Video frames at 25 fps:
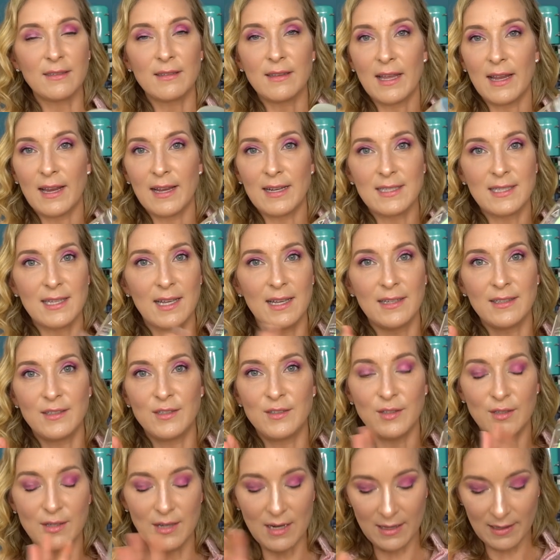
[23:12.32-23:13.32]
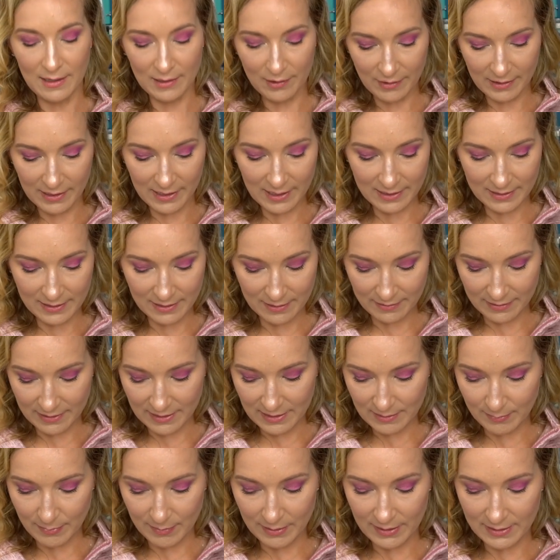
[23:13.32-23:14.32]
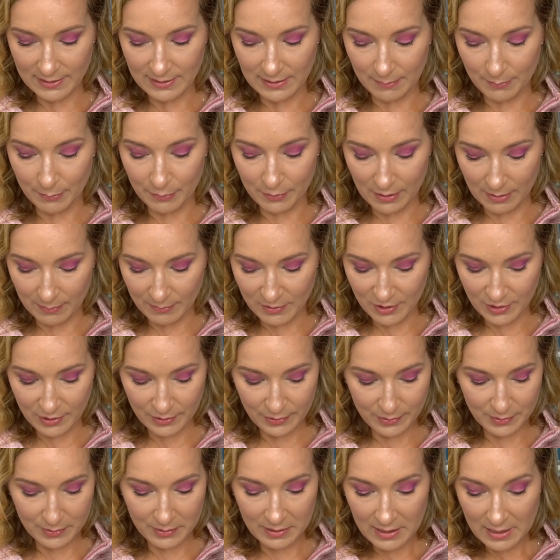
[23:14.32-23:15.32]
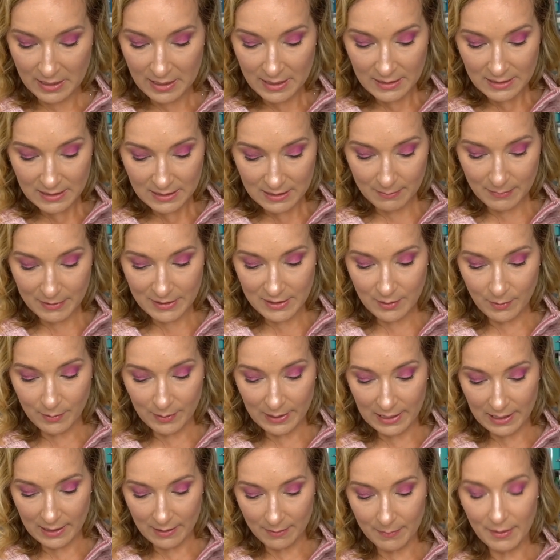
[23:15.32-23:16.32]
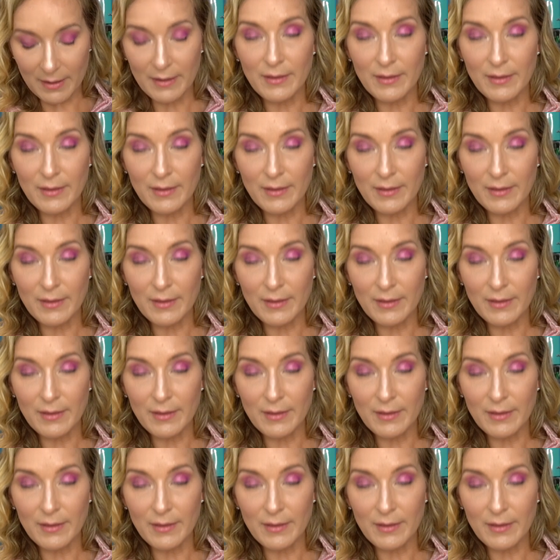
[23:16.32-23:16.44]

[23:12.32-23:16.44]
like I said, do not let your kid near these because I promise you, somebody's going to eat them.